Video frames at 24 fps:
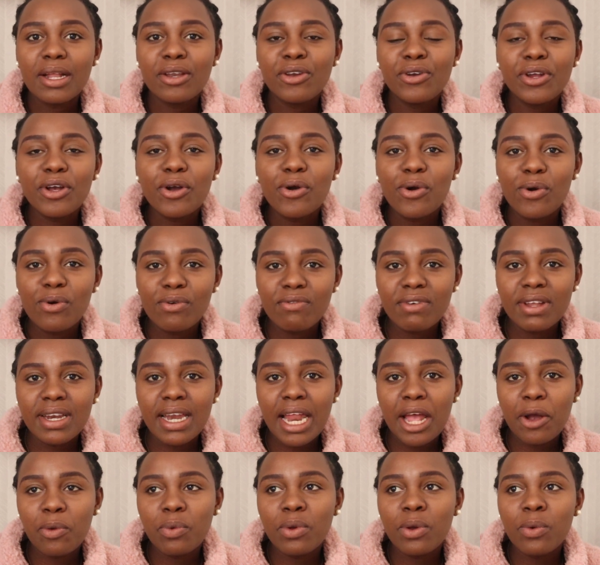during covid
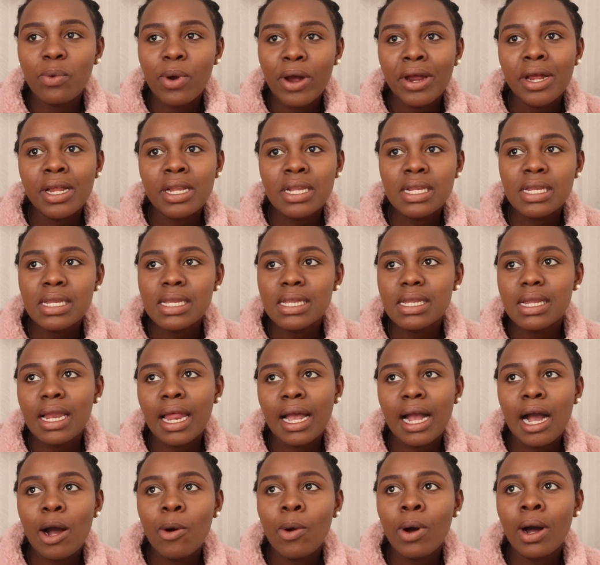like we weren't
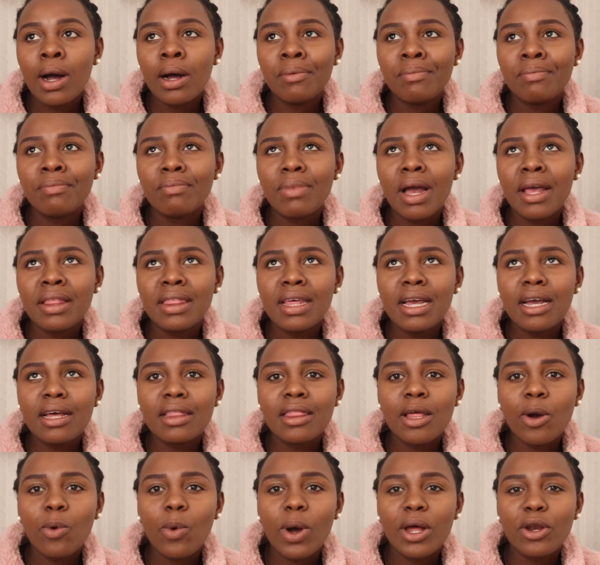like our um, i think
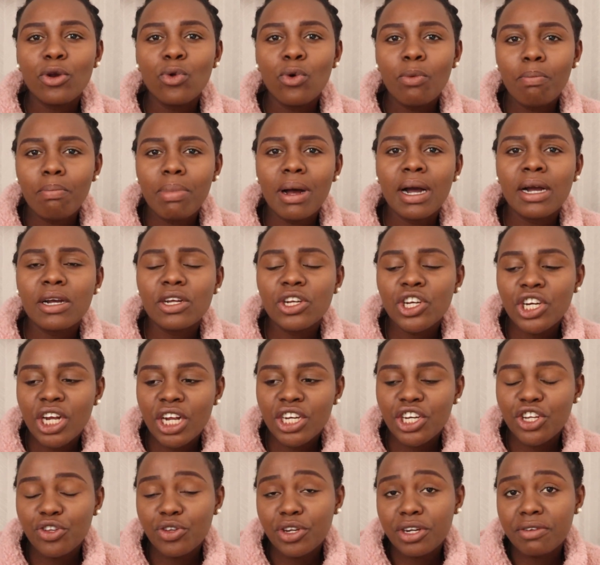there were no bank
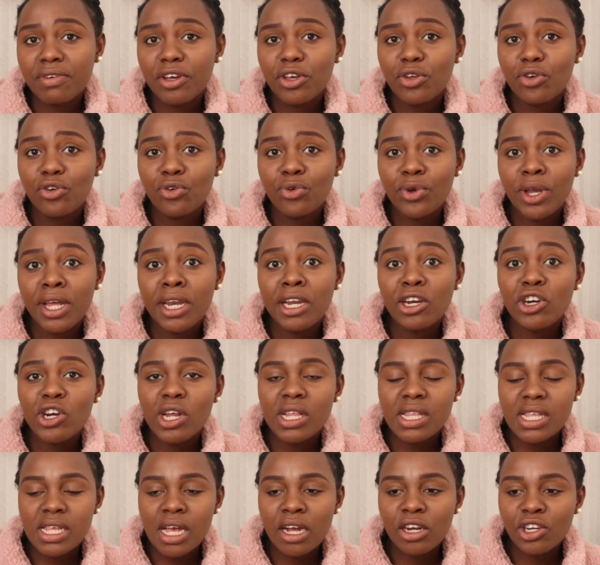charges whenever you do any
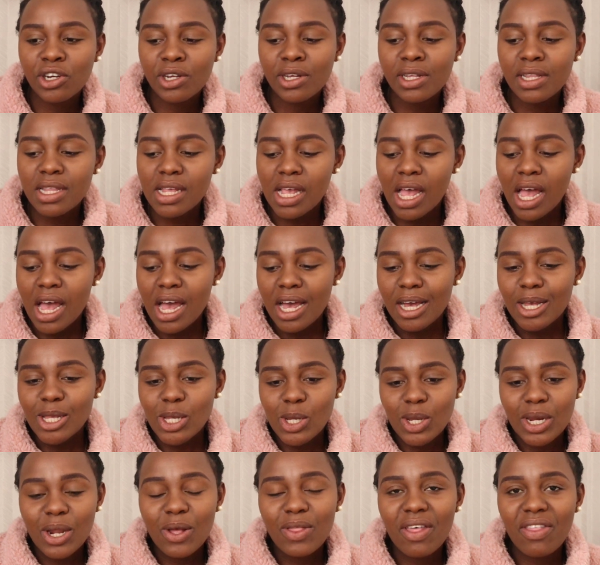transactions
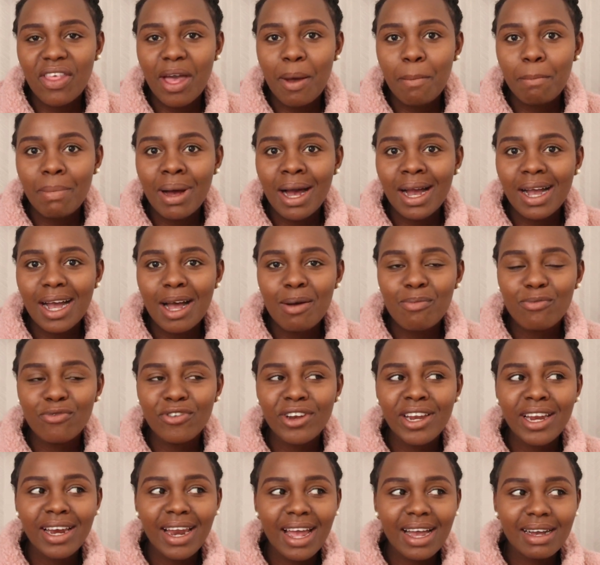so now that they're back i'm
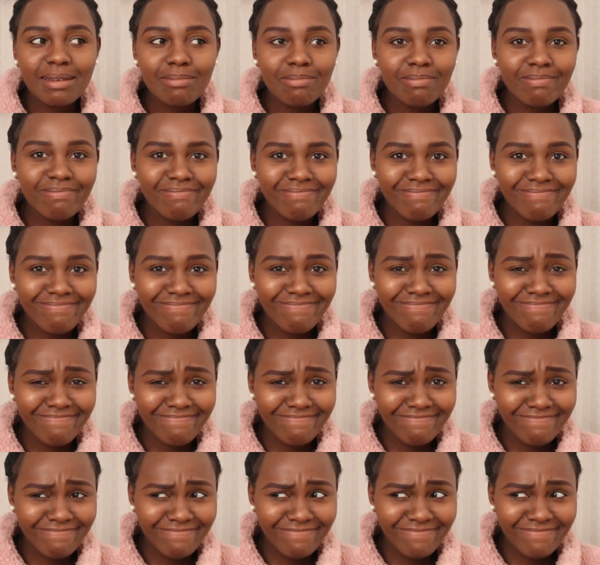feeling like
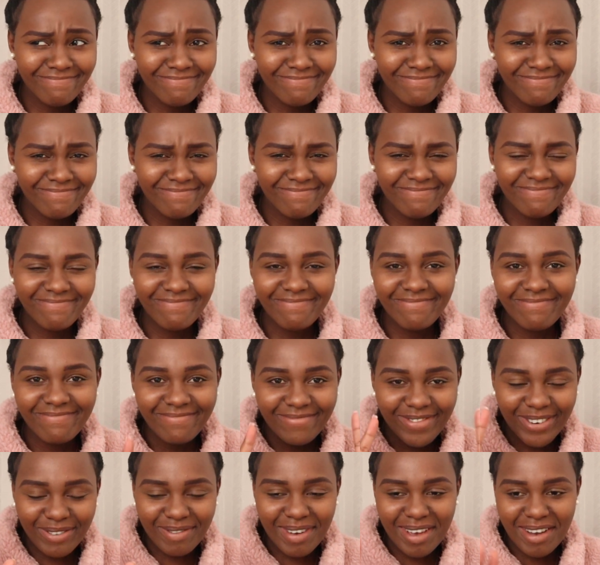
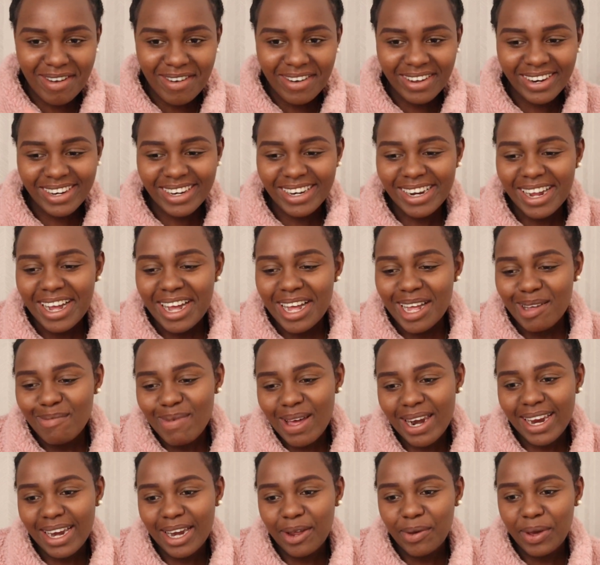mm, oh my gosh
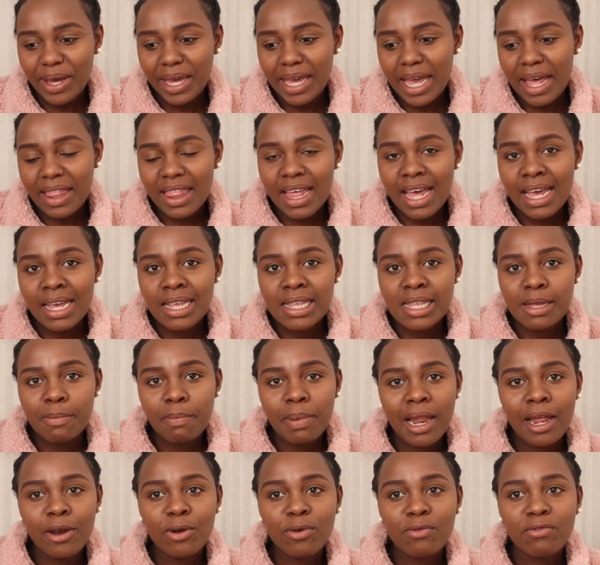but anyway yeah that is the
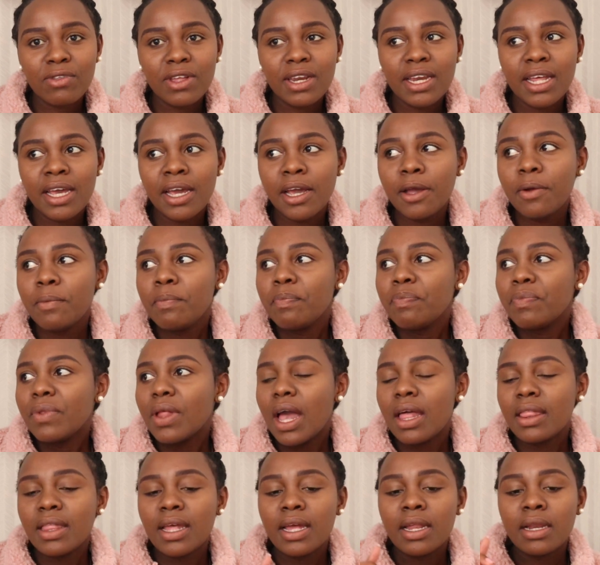plan of the day
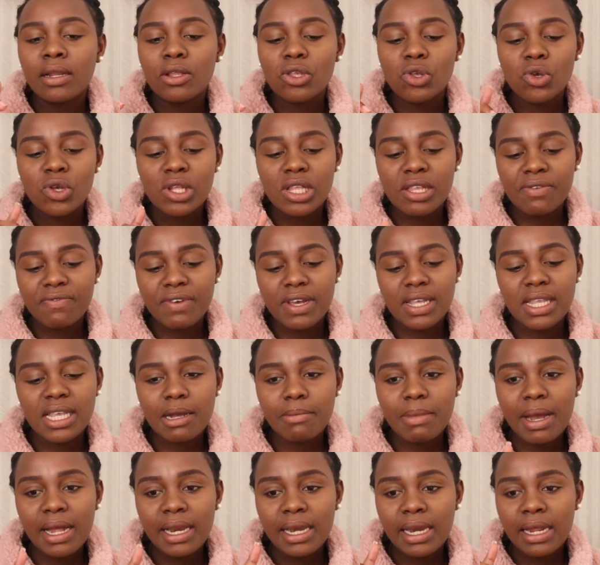and then so it's
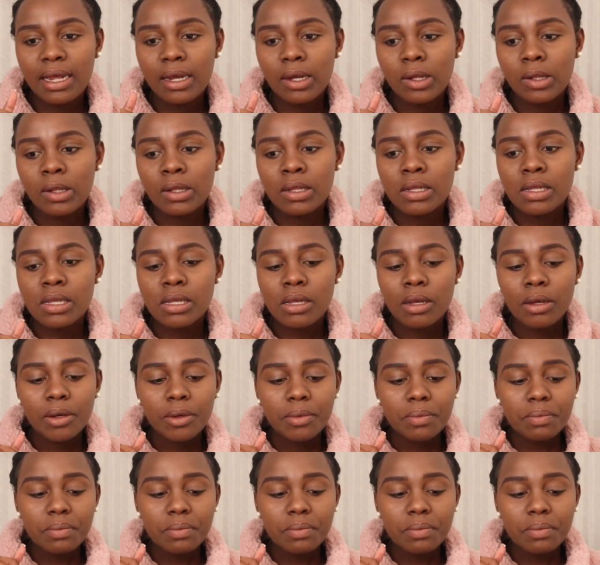fixing my nails